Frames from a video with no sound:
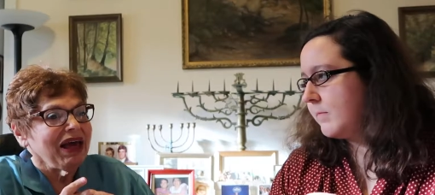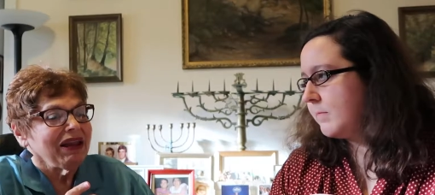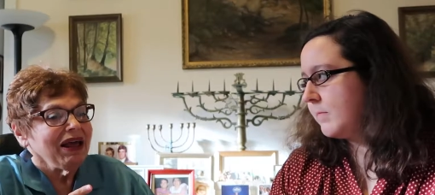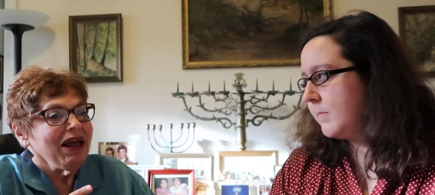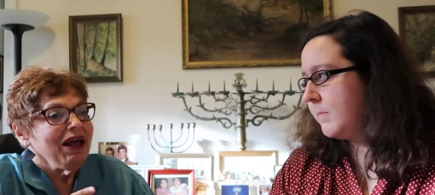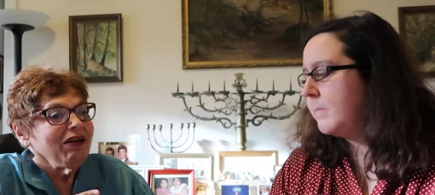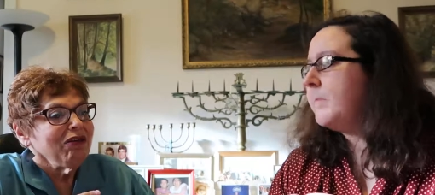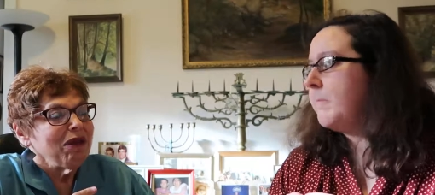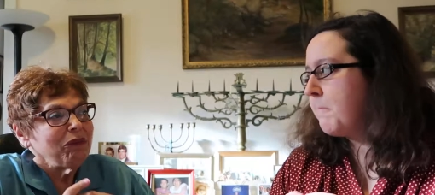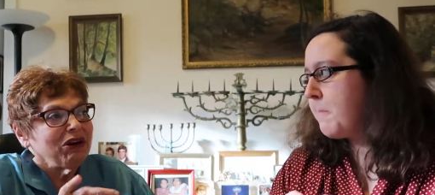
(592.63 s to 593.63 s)
Speaker 1: that
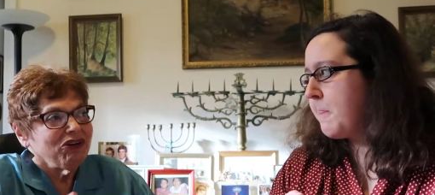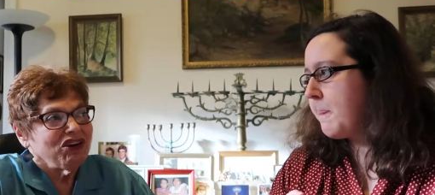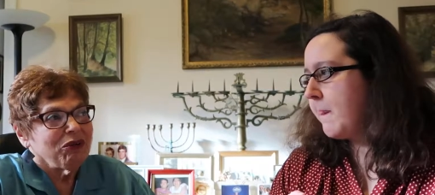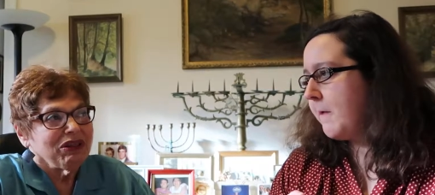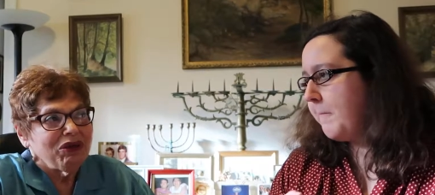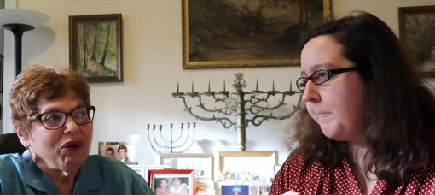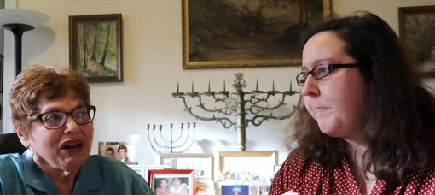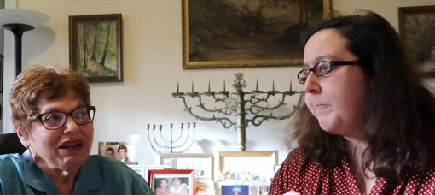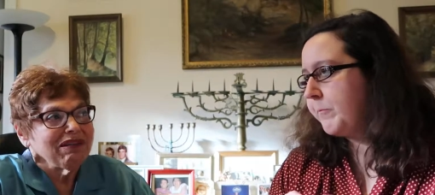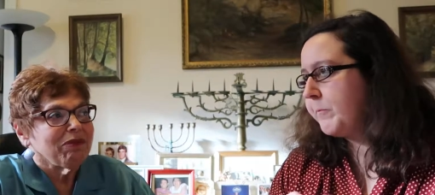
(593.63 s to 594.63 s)
you may want to share with the
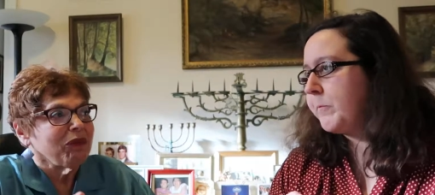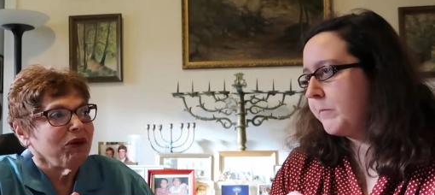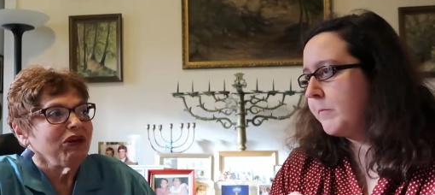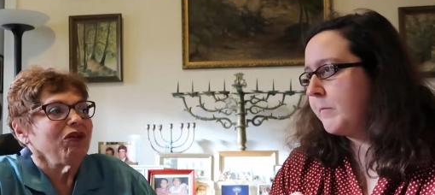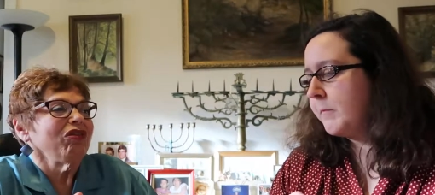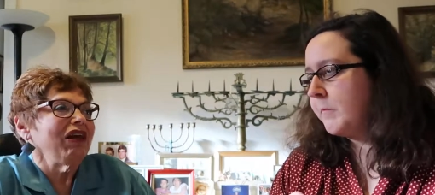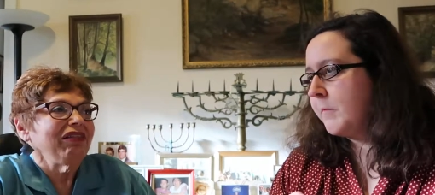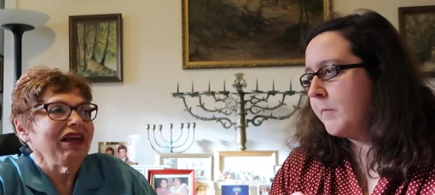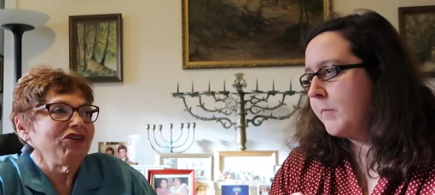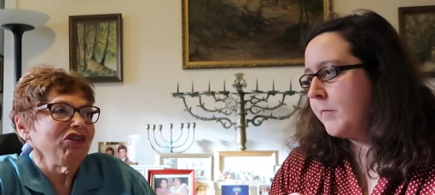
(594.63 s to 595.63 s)
audience about what you
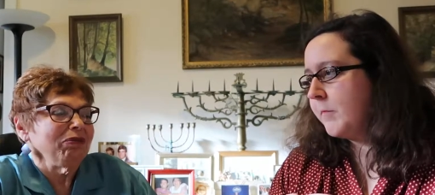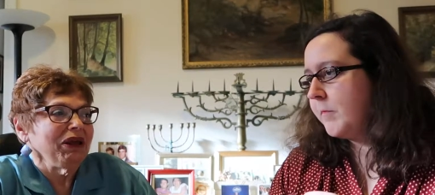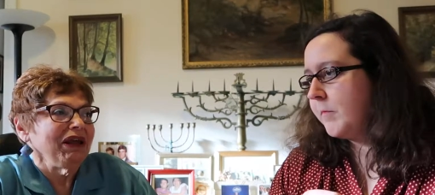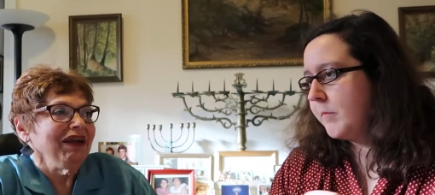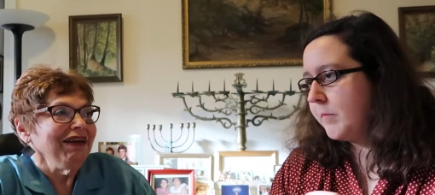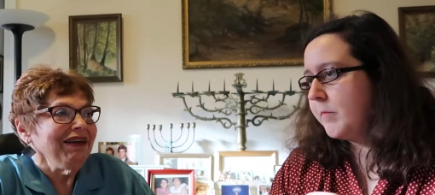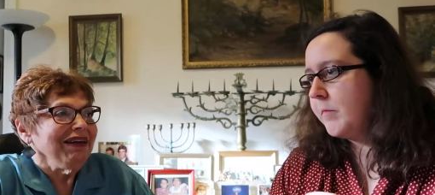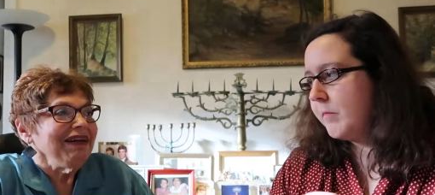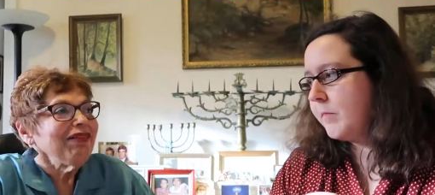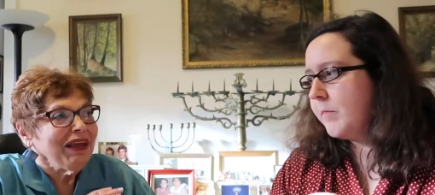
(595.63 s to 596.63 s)
think they should be
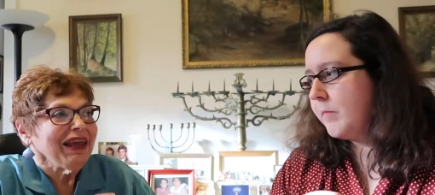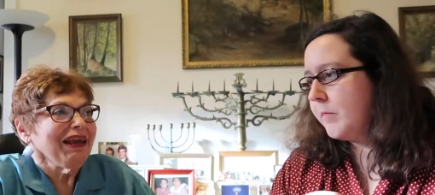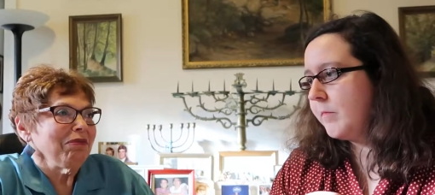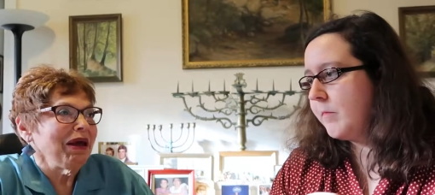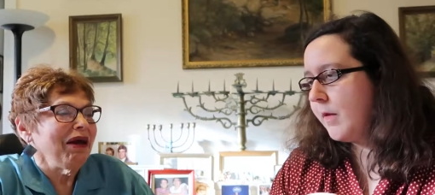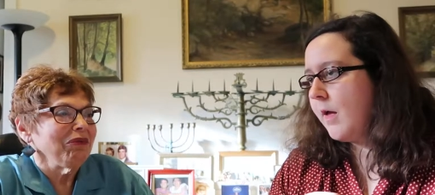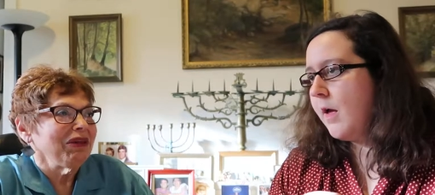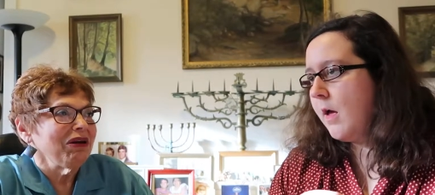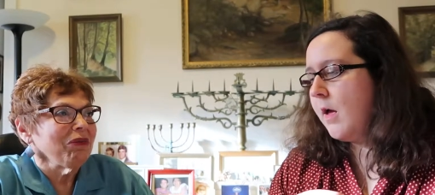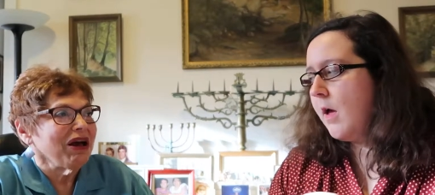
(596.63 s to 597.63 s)
thinking about
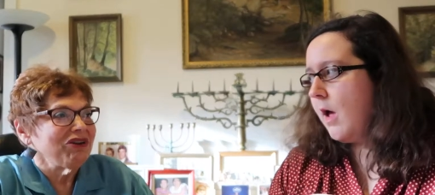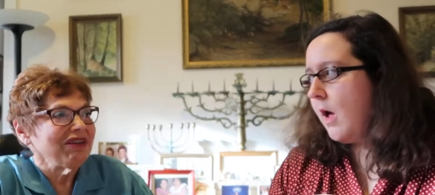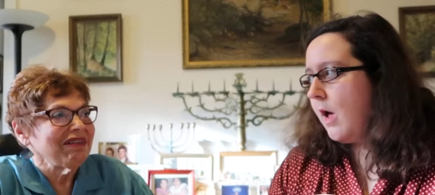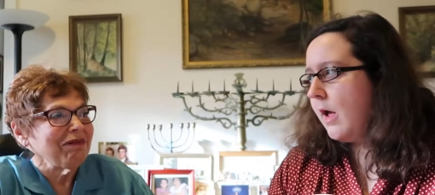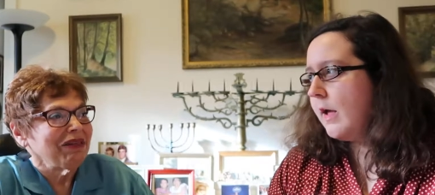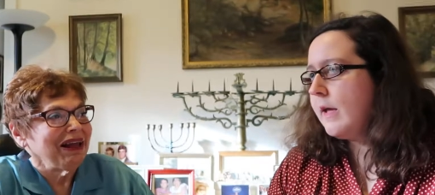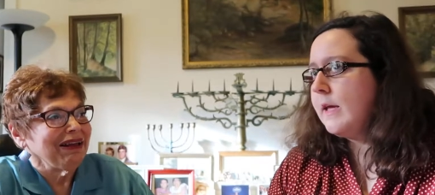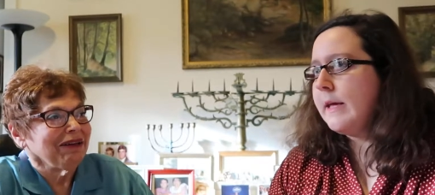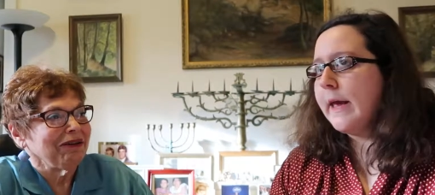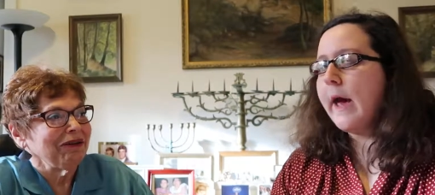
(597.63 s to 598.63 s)
when they're watching something?
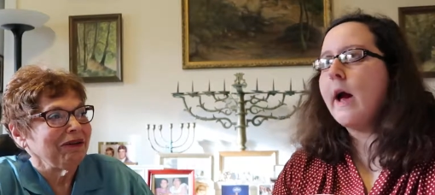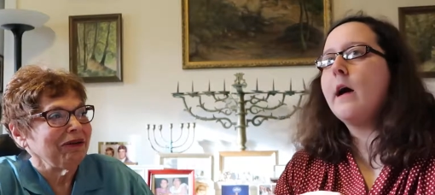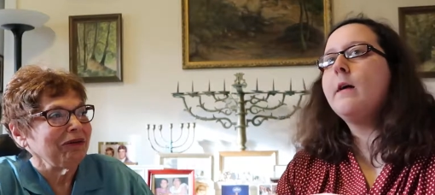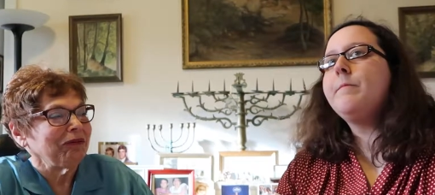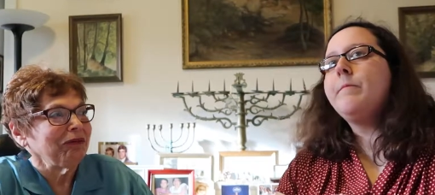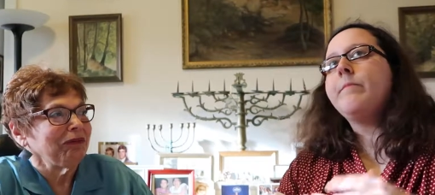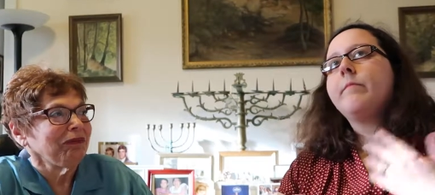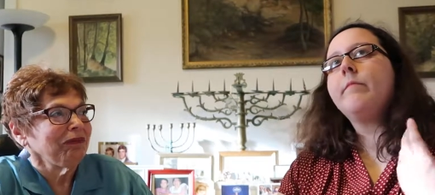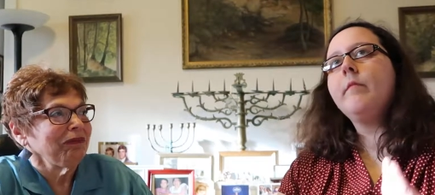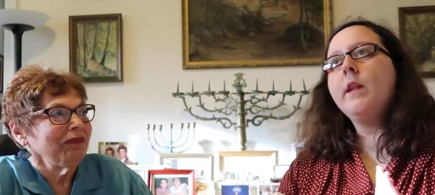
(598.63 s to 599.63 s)
Speaker 2: Yeah.
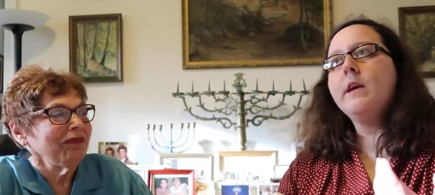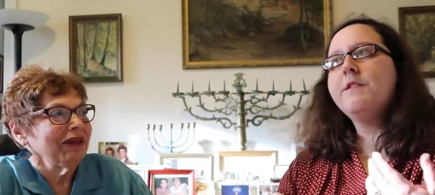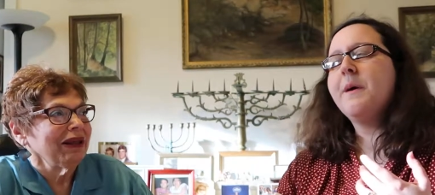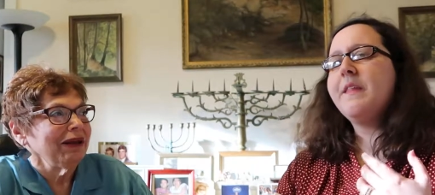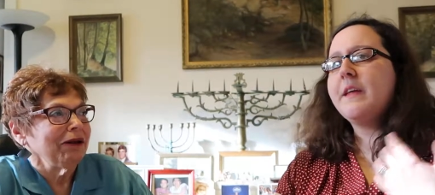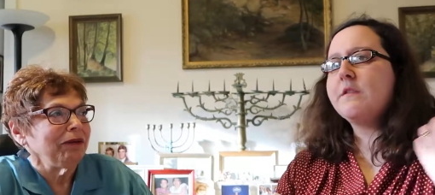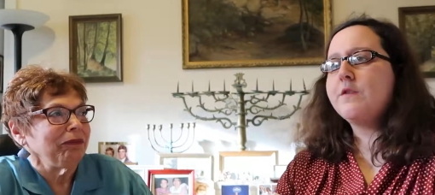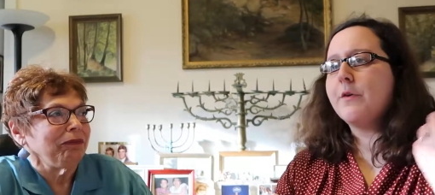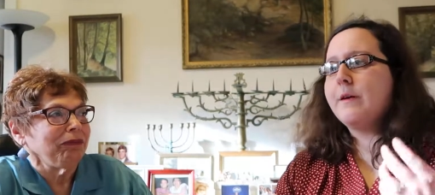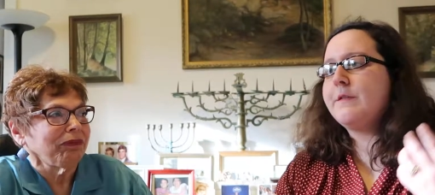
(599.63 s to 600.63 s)
So I think
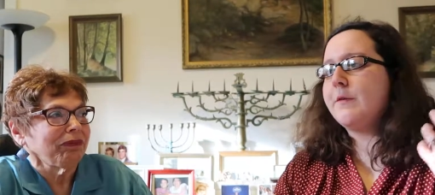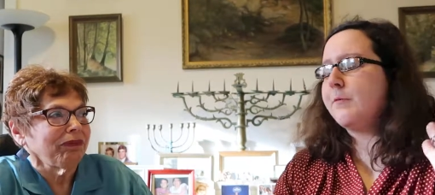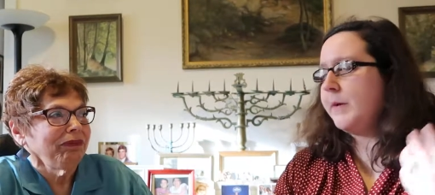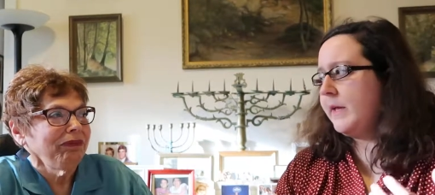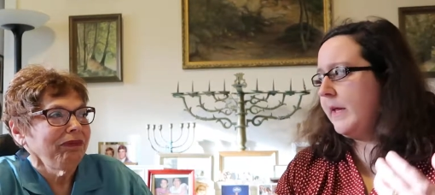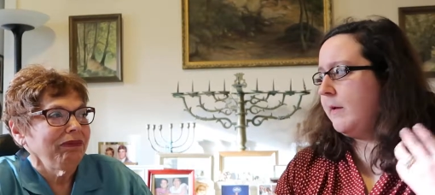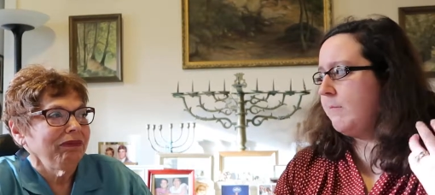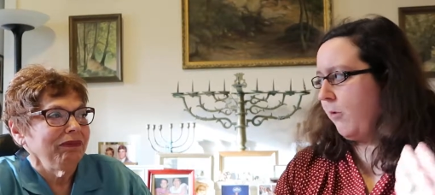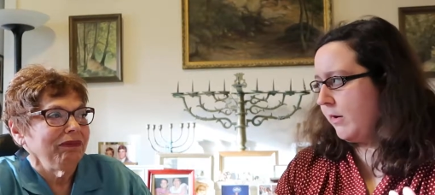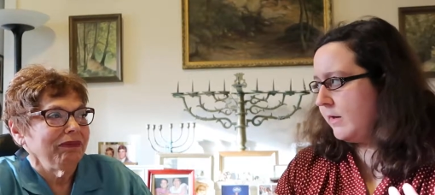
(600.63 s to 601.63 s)
stories are really
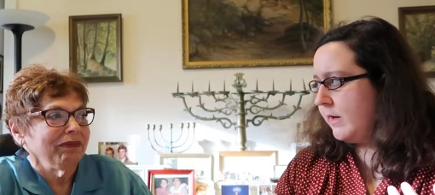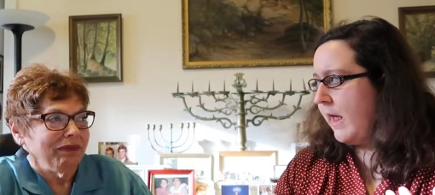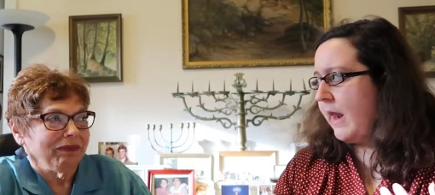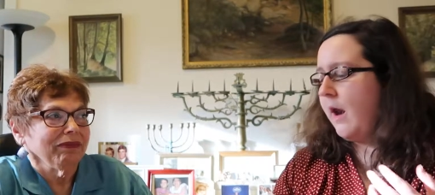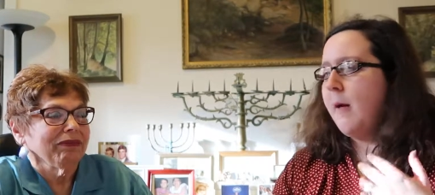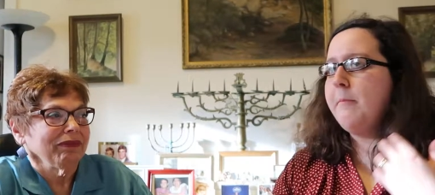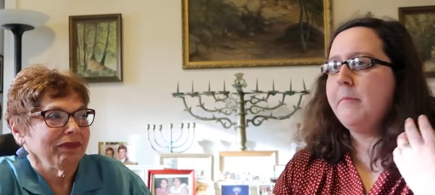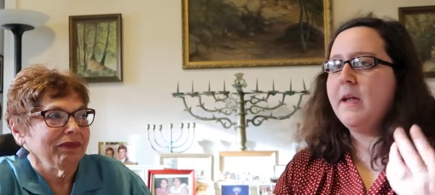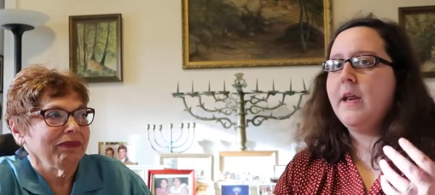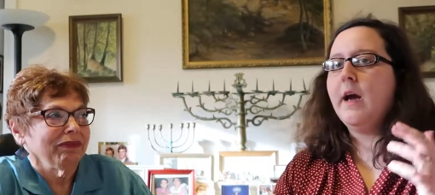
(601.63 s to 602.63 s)
important. And
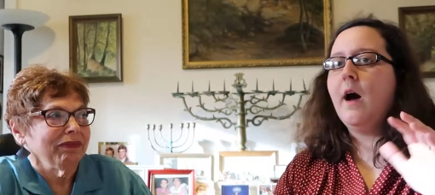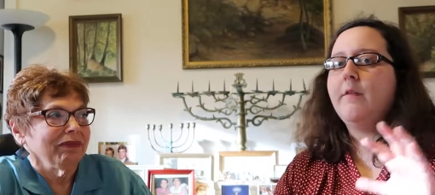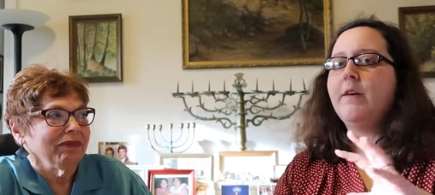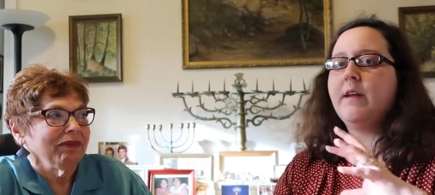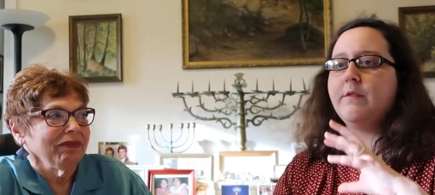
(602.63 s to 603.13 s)
media often